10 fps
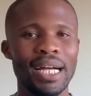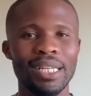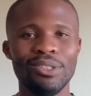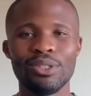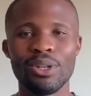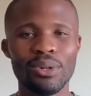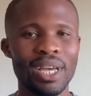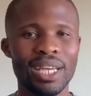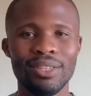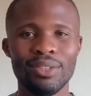Just go
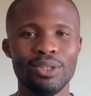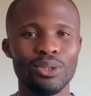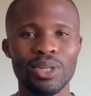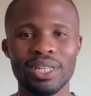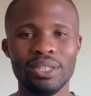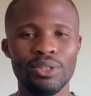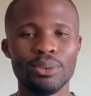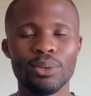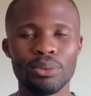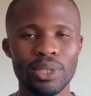ahead and do it. You
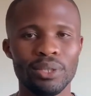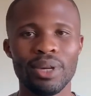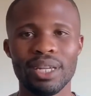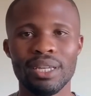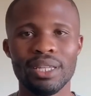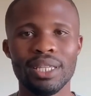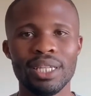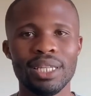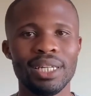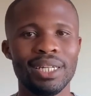won't regret it.
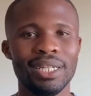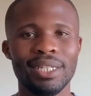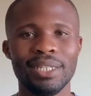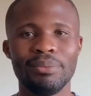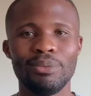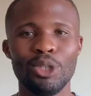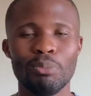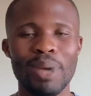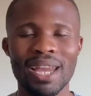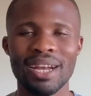No
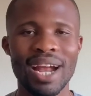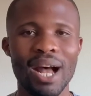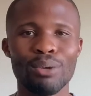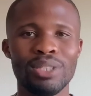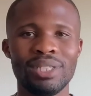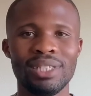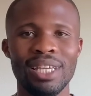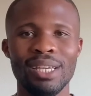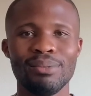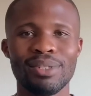matter how it
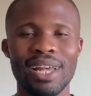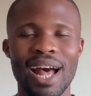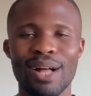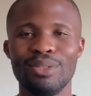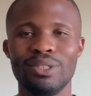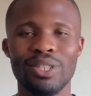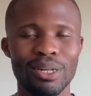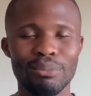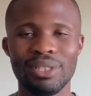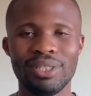seems, how
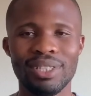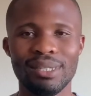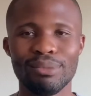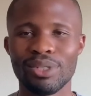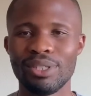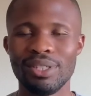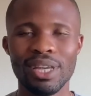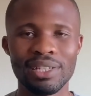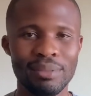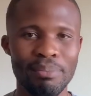dumb it seems,
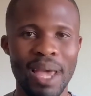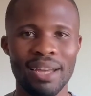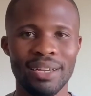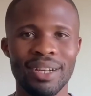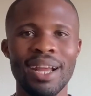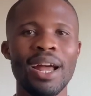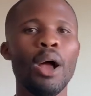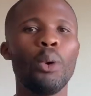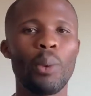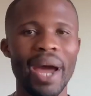doesn't matter.
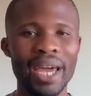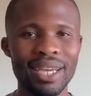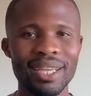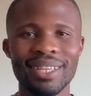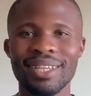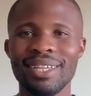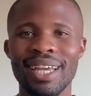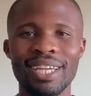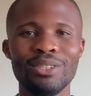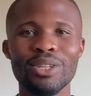Write it,
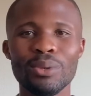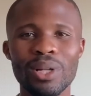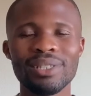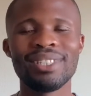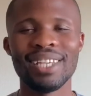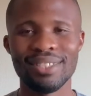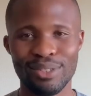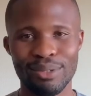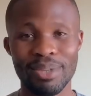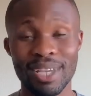and you know what? Send it
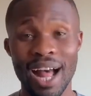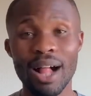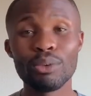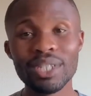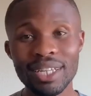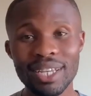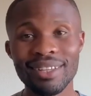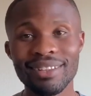to me. I'll read it.